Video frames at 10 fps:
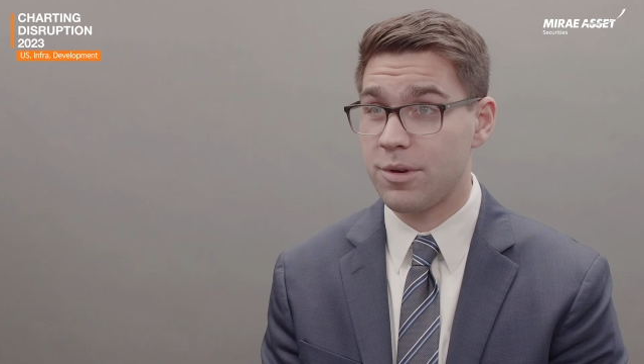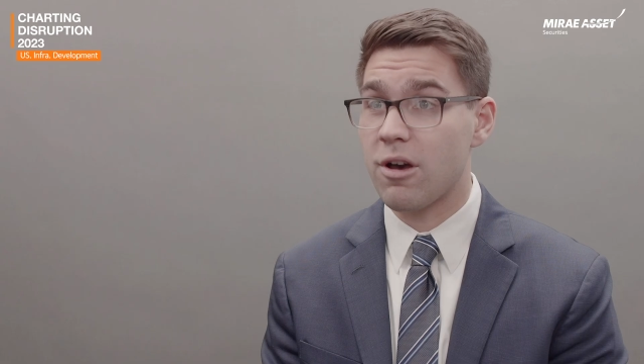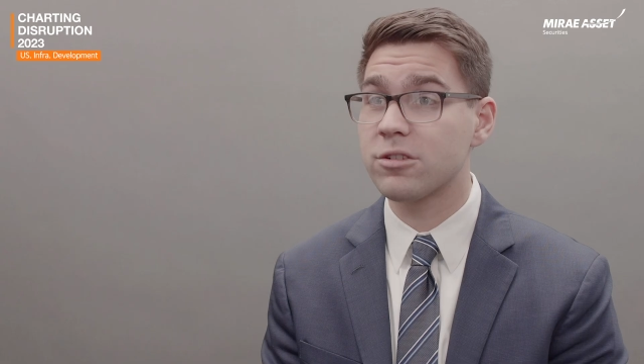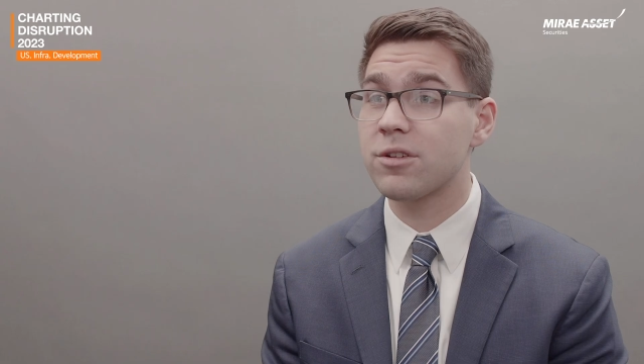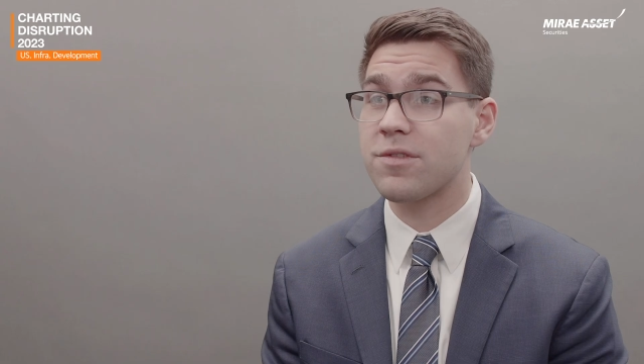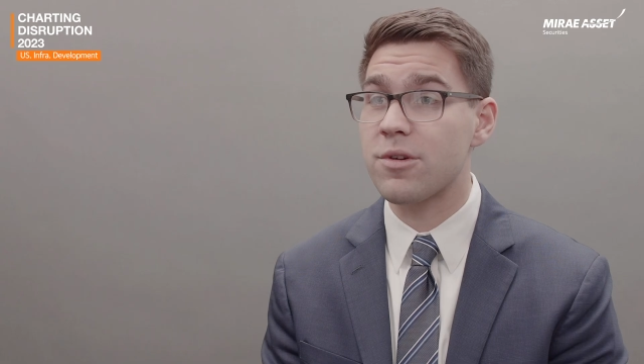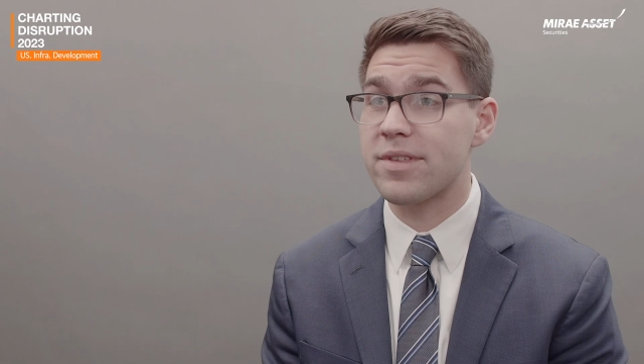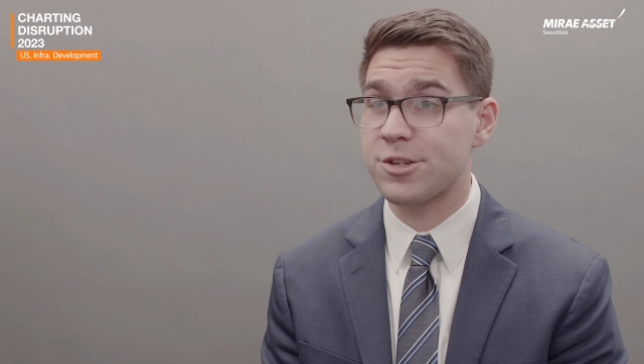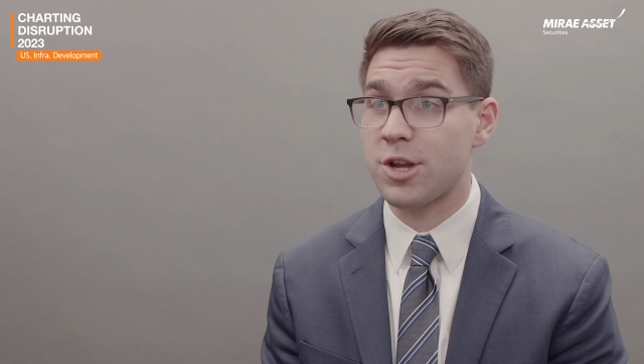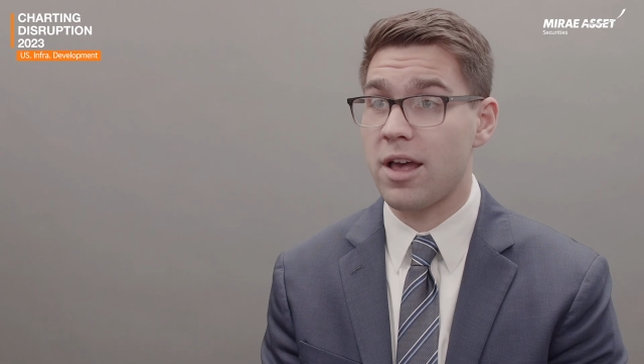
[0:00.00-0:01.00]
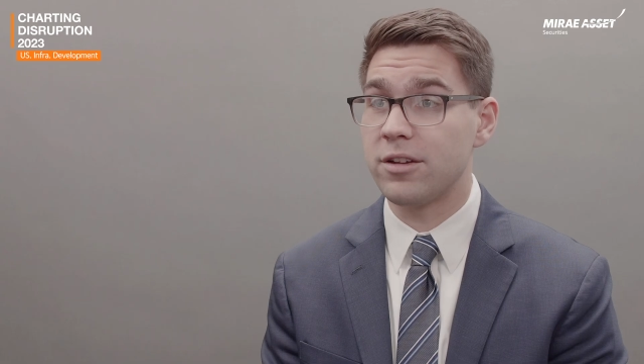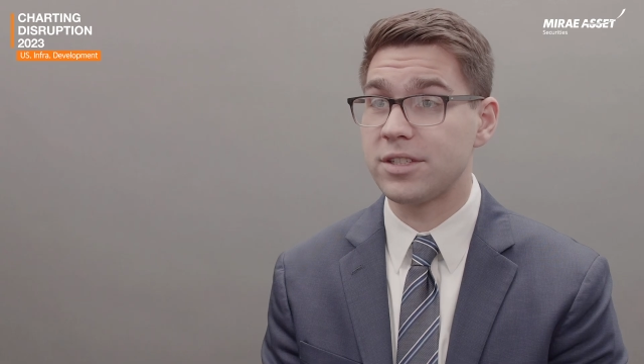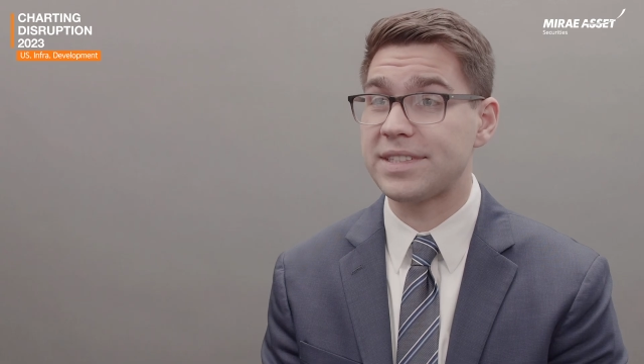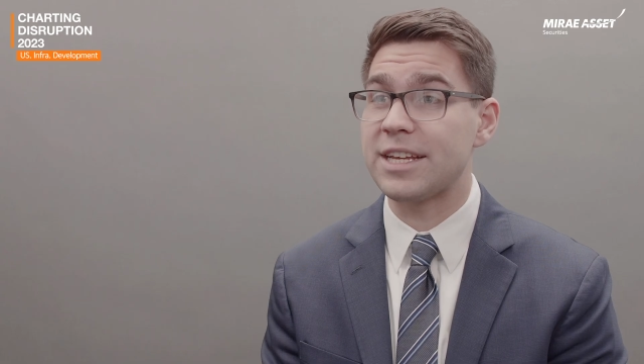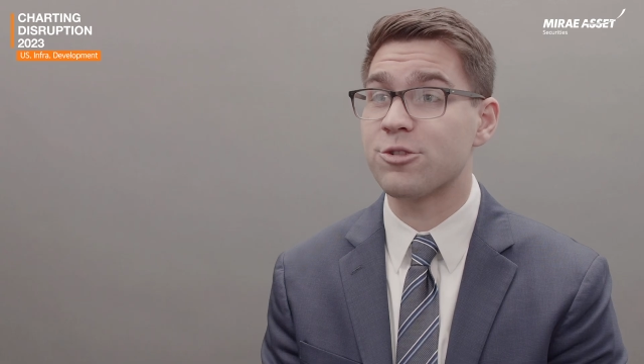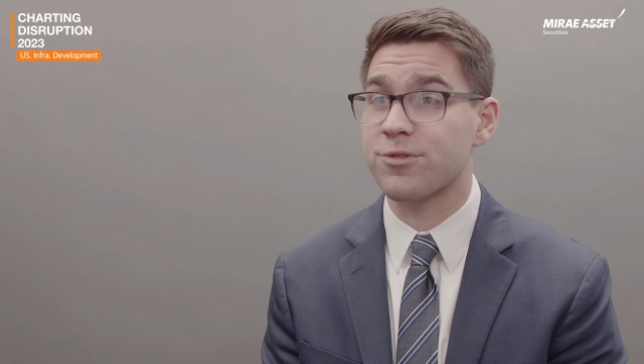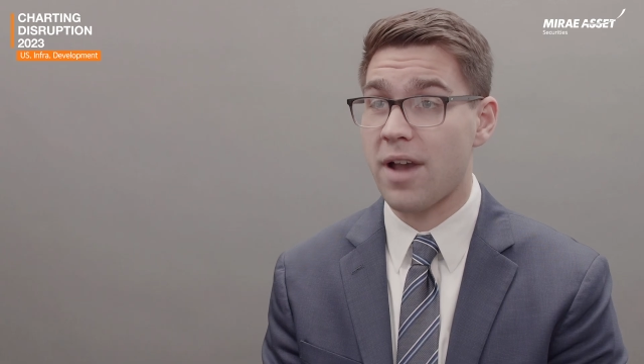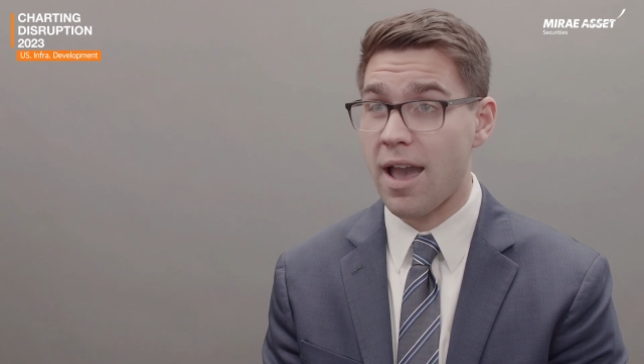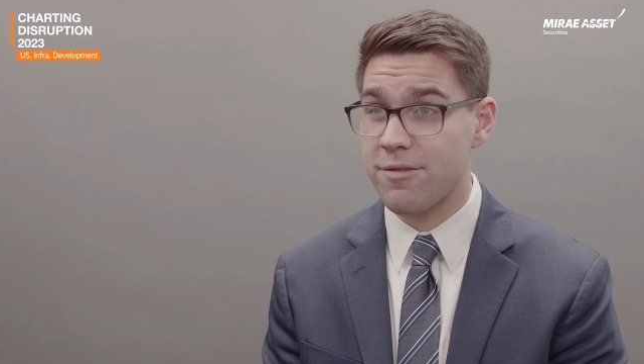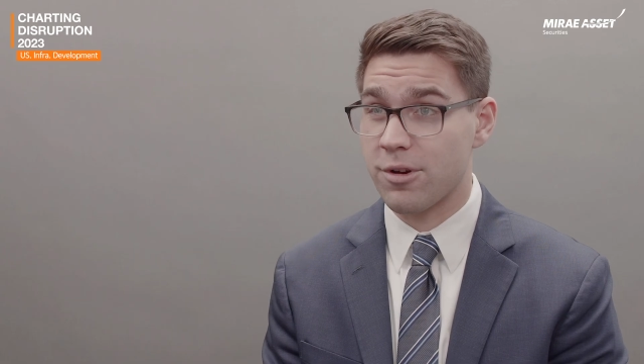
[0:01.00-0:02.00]
we also view this challenge as a
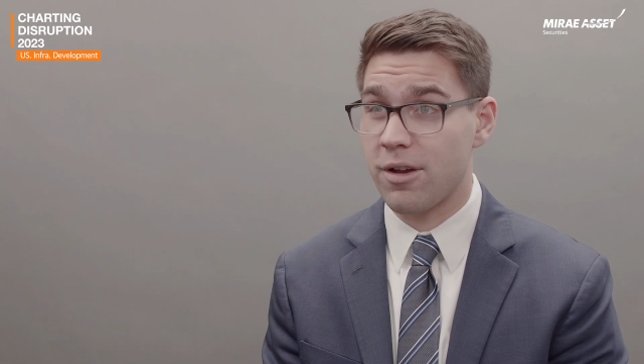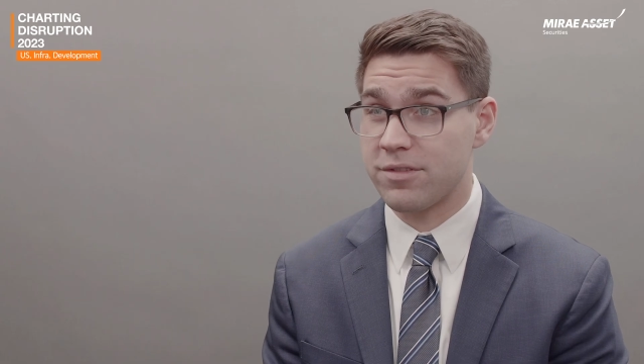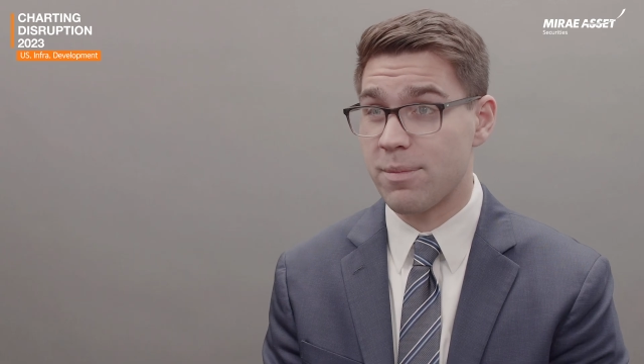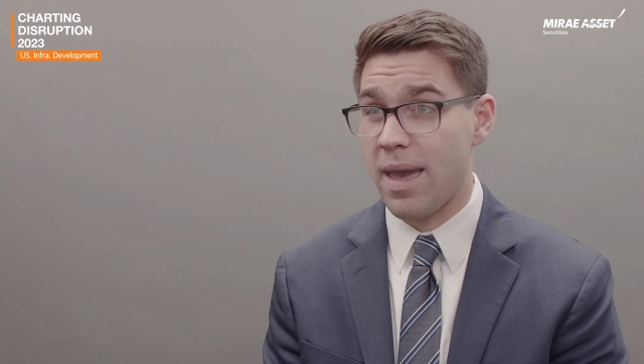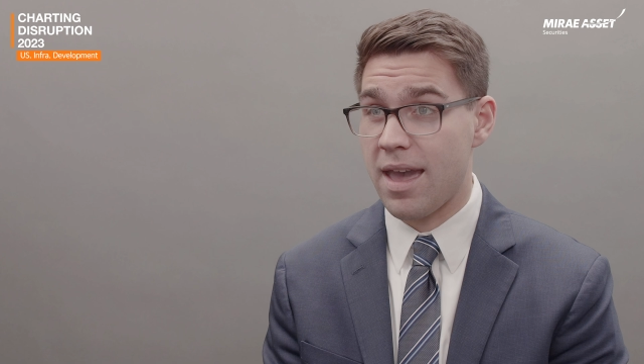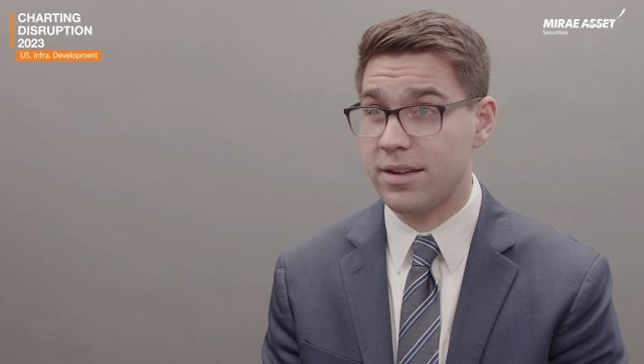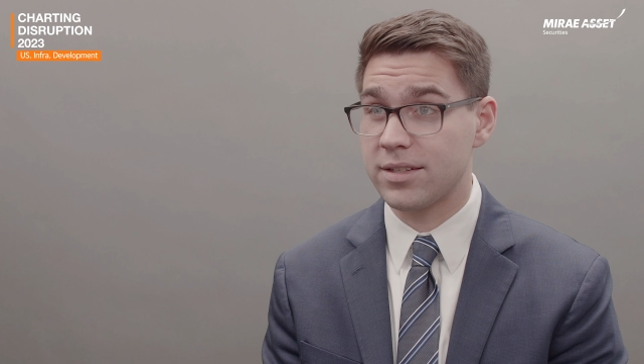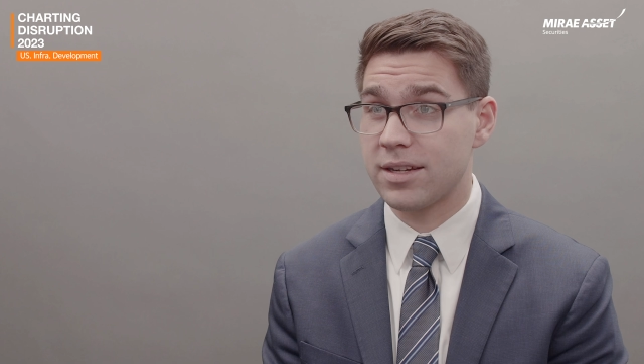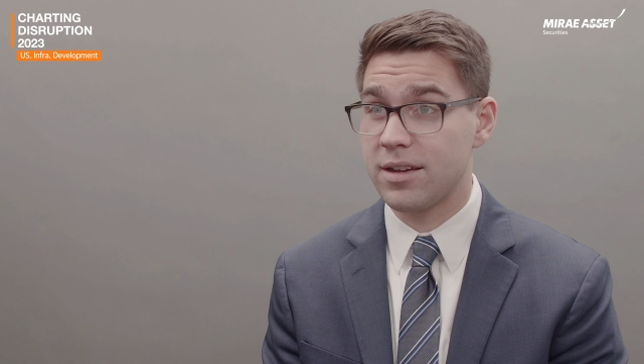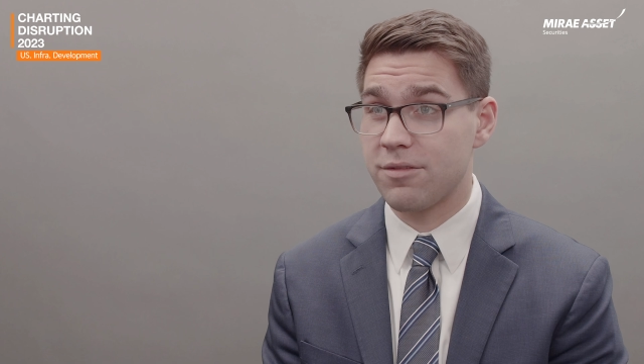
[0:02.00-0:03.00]
driver of demand